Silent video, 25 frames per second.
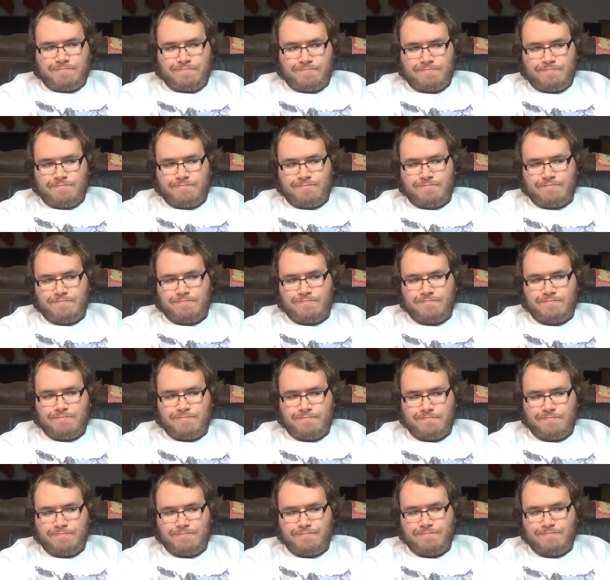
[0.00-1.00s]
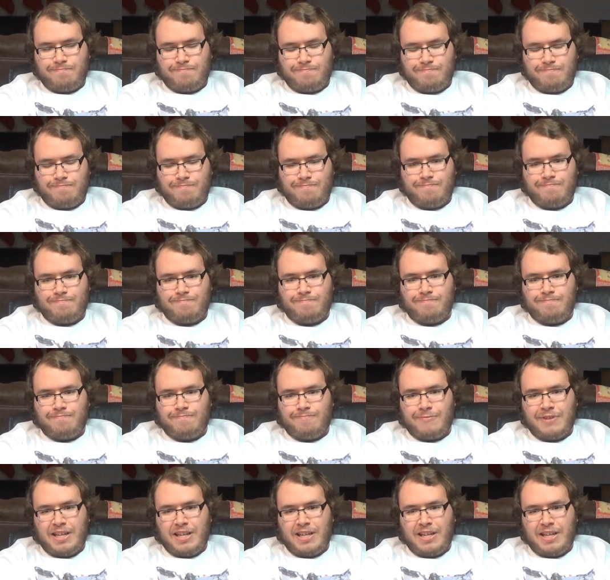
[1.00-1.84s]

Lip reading: No one is speaking in this clip.